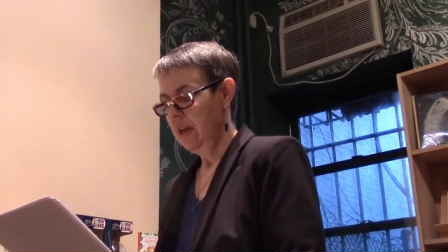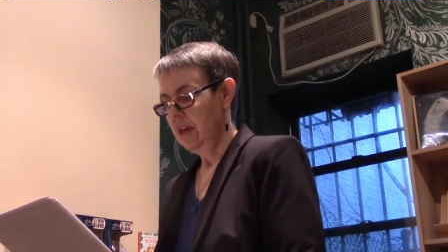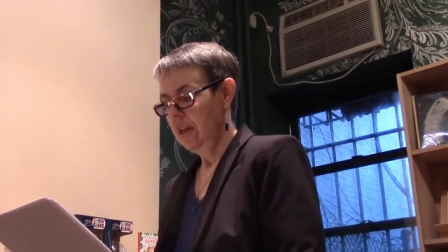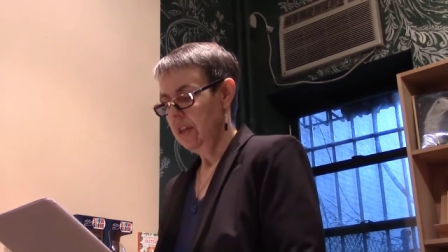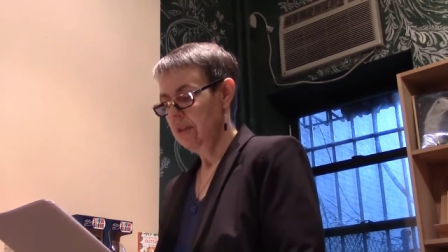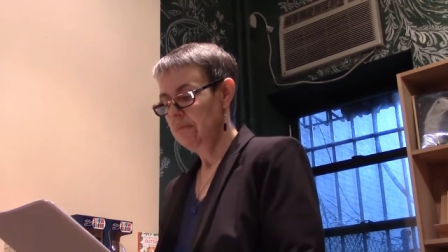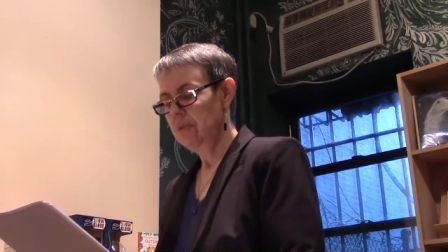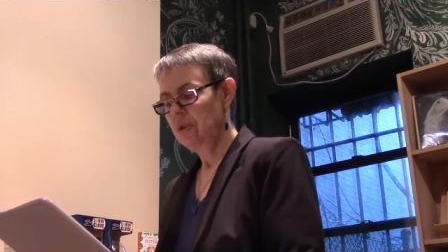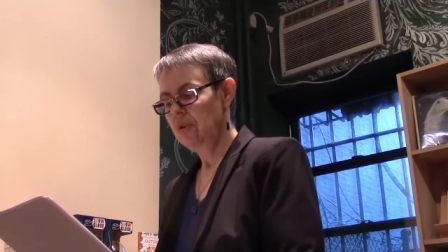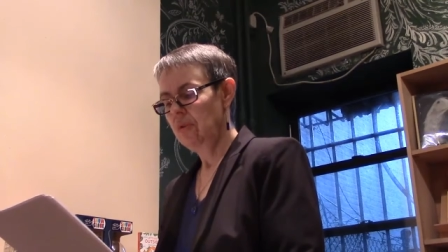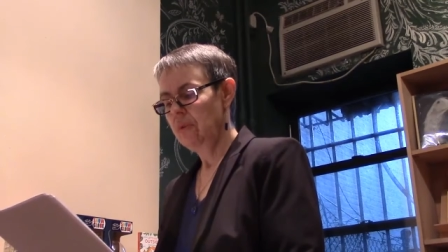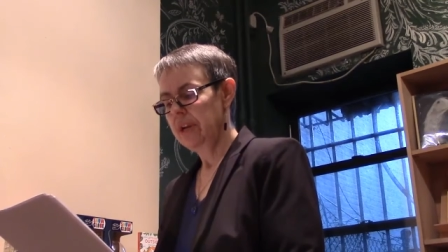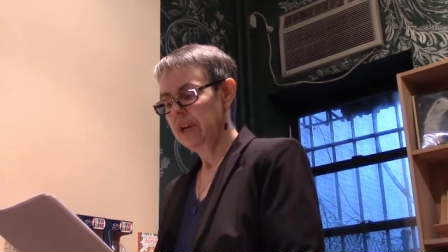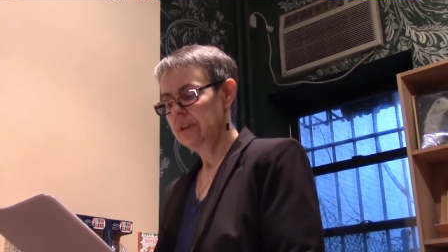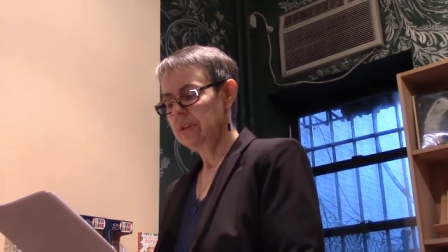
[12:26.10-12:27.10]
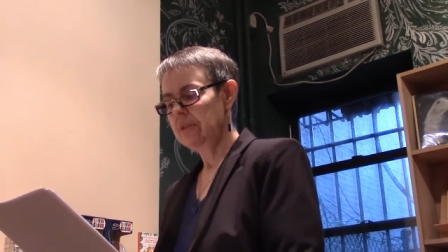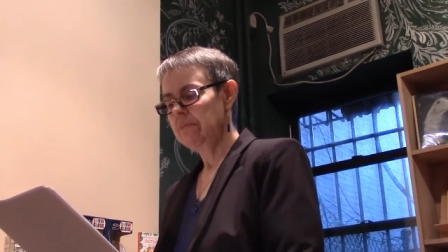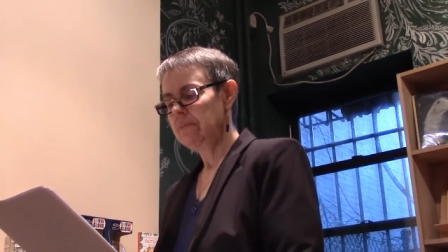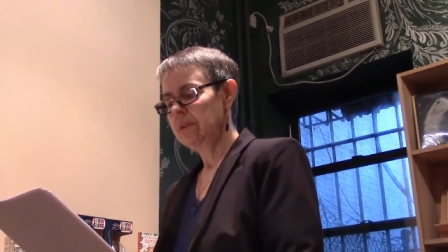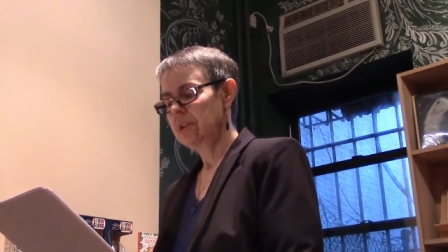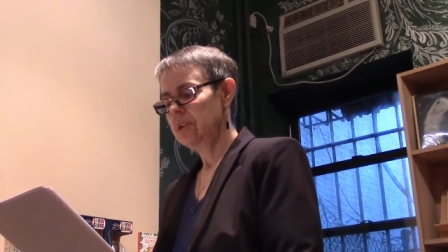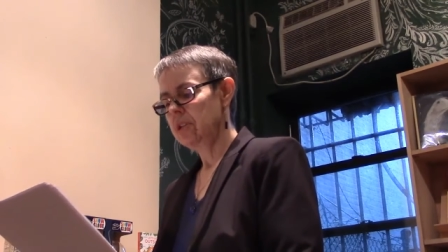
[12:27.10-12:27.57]
The mule went under the
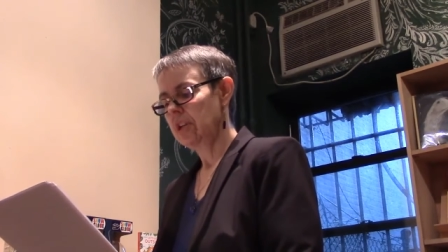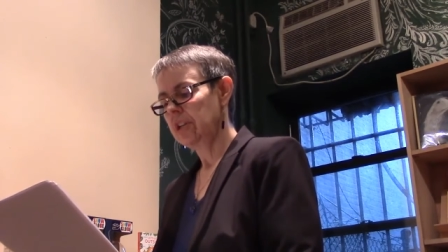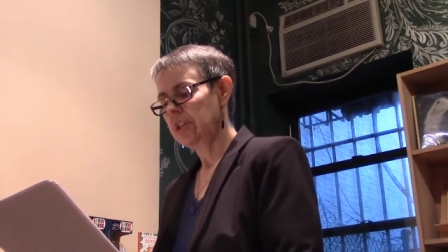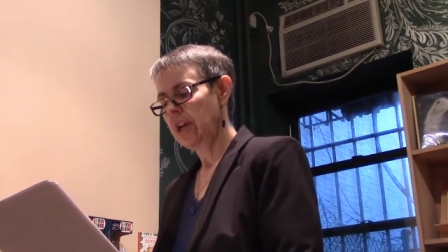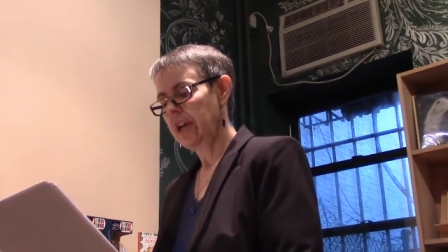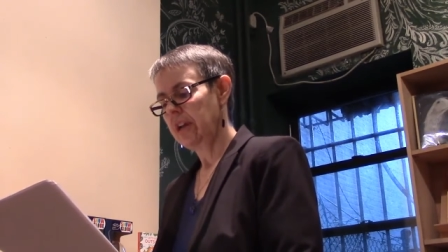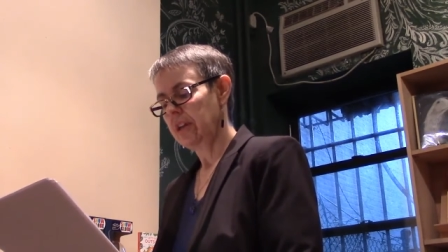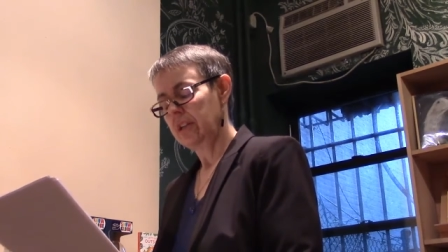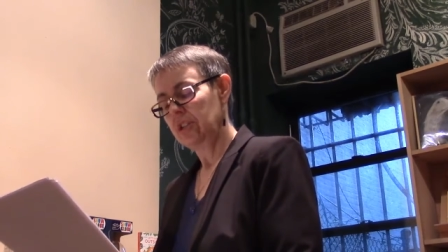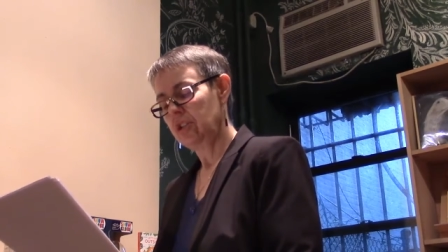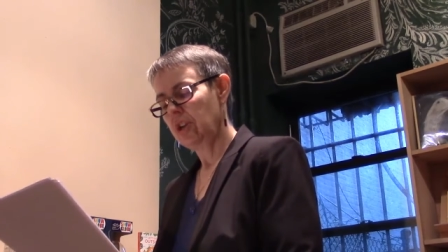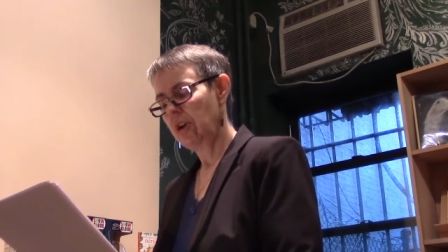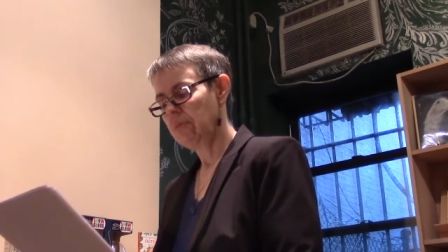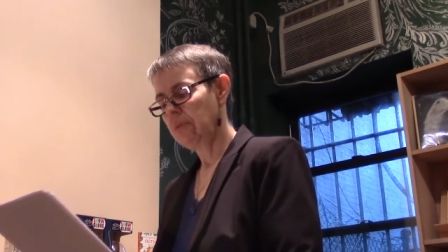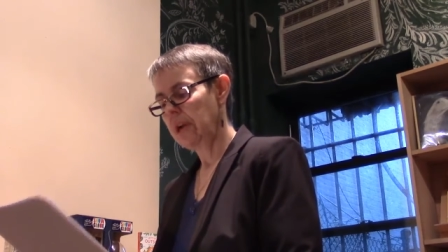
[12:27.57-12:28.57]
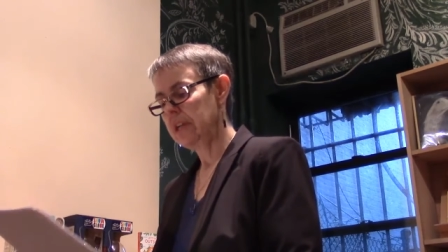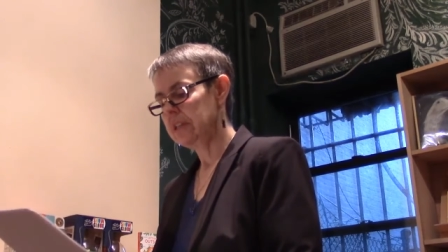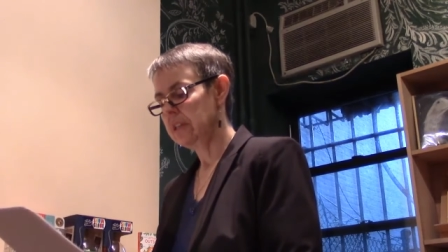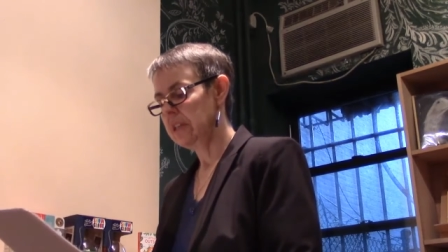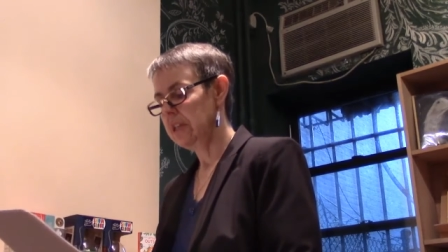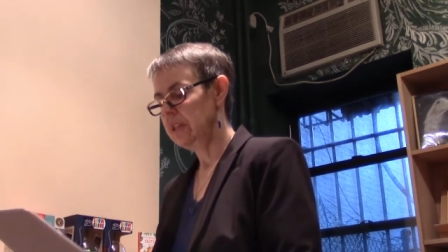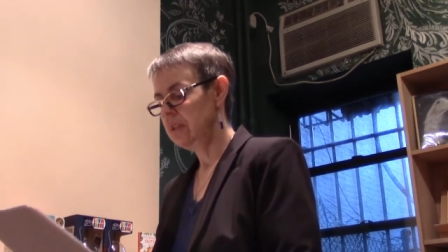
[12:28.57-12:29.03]
bridge, and Joe ran to
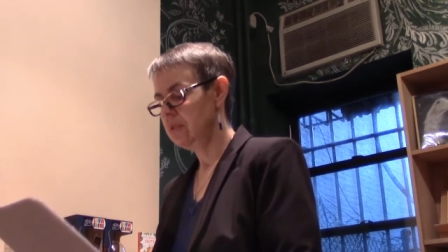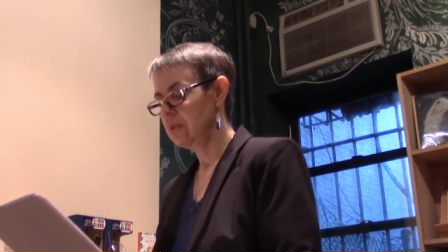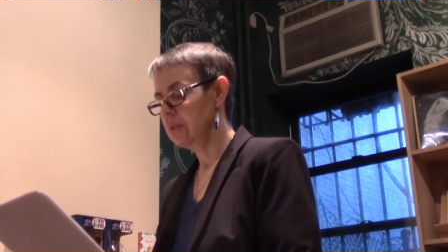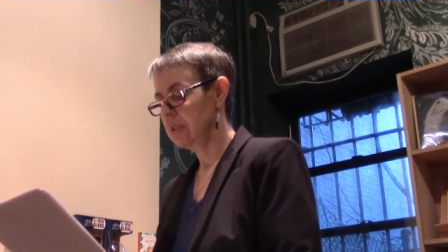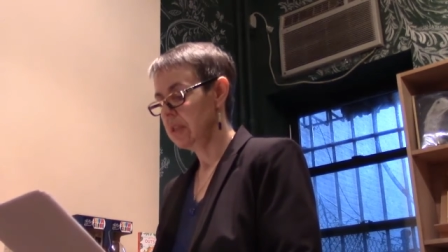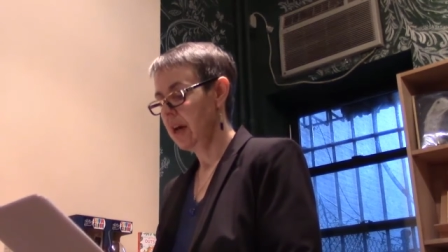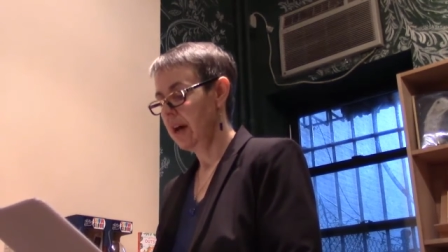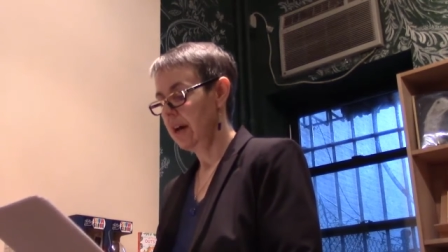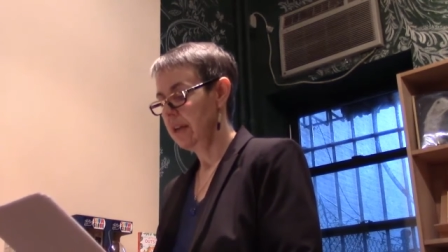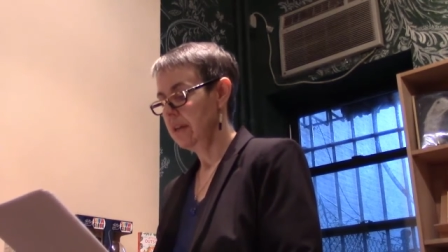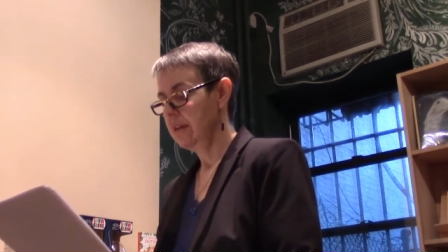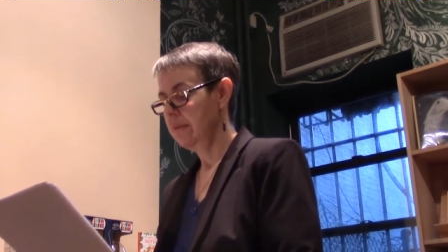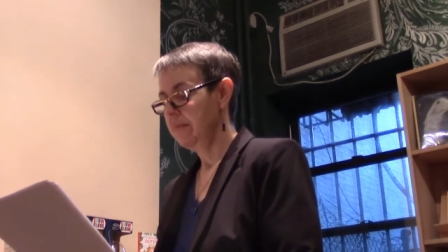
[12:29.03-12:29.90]
the eastern side